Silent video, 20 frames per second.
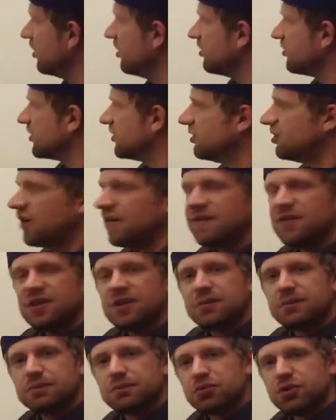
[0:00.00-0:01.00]
So you have
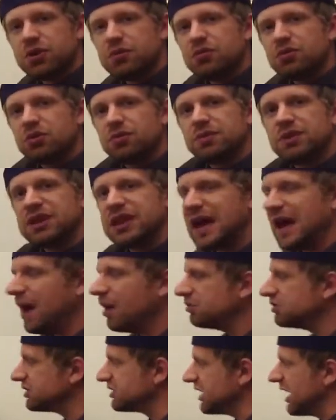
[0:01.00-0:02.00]
perimeter being the
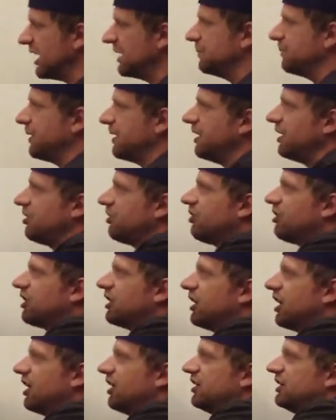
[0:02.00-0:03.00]
outside, but
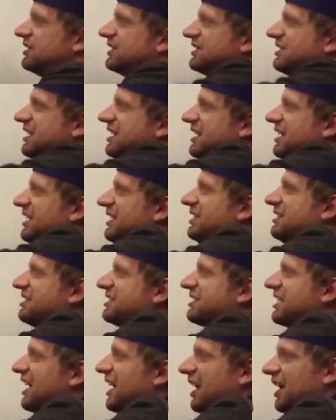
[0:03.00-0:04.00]
area is the
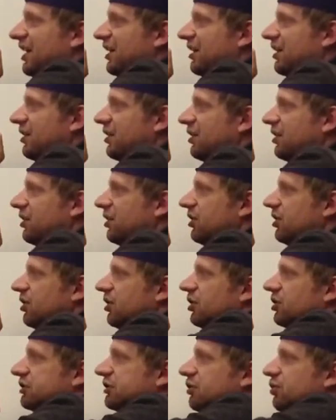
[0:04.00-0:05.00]
inside.
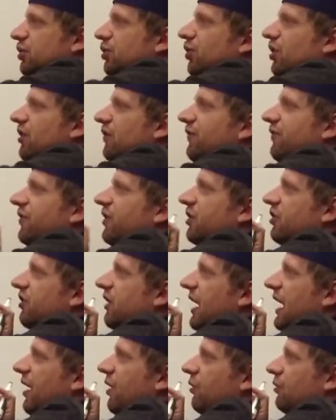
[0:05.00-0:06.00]
So we want to figure
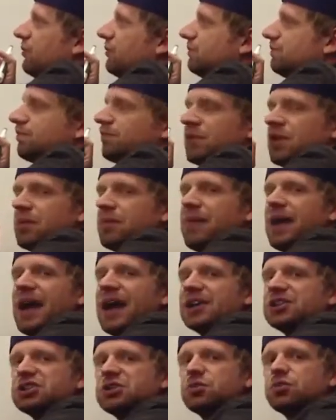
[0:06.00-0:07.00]
out,
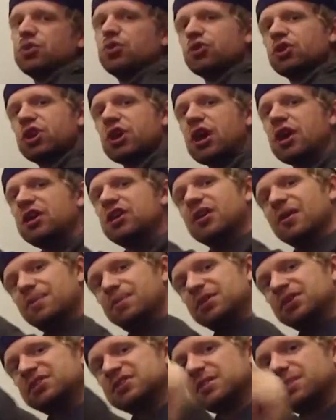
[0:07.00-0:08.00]
imagine we were cutting a
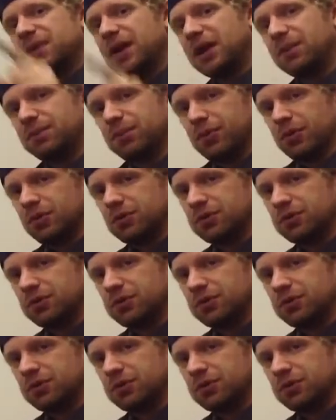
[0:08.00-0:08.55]
piece of paper.